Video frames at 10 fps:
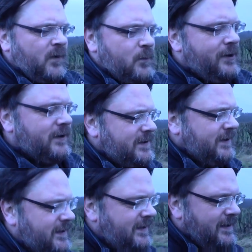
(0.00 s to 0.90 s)
But
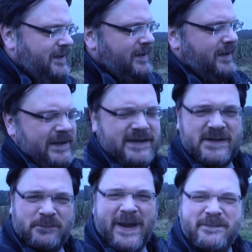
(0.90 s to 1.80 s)
it is
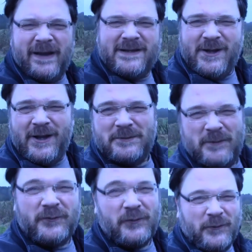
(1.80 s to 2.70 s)
payback time
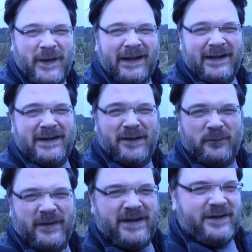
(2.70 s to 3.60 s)
for all that cleaning up
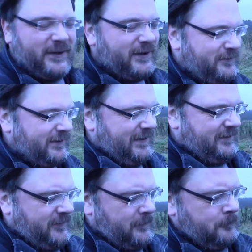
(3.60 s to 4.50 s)
you did earlier in life.